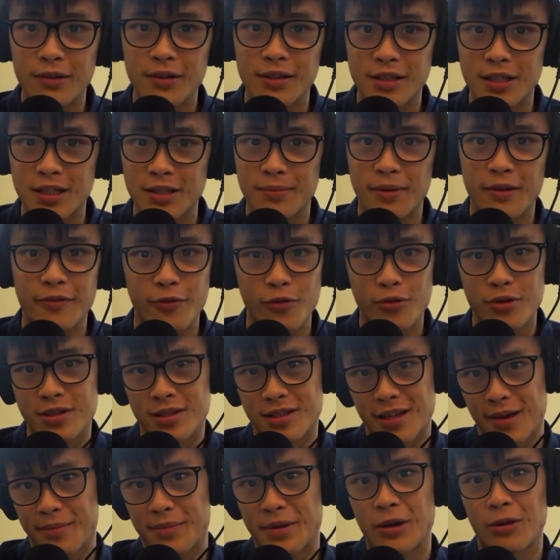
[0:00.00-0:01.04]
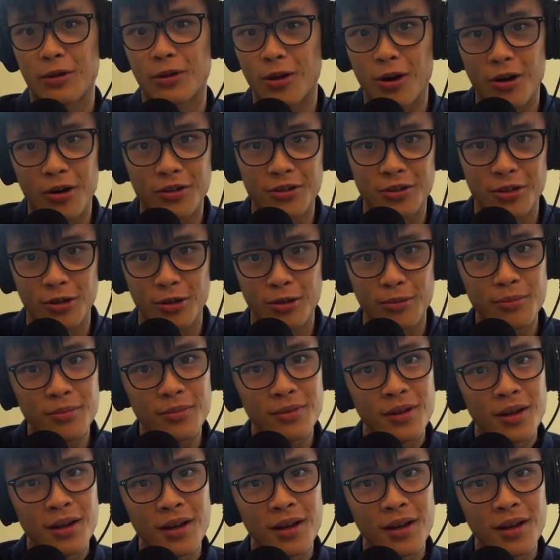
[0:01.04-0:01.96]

This is my first time here long term.